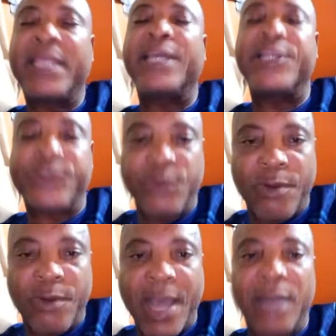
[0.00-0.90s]
in the school
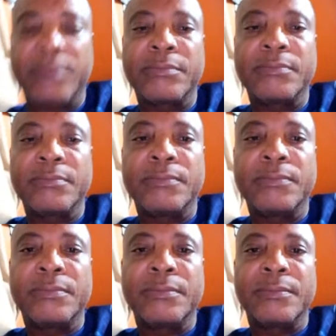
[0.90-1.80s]
choir
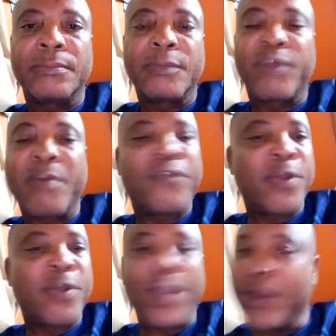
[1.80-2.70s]
from a
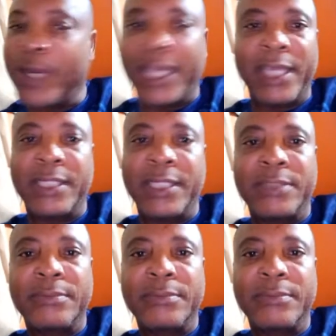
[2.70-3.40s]
very early age.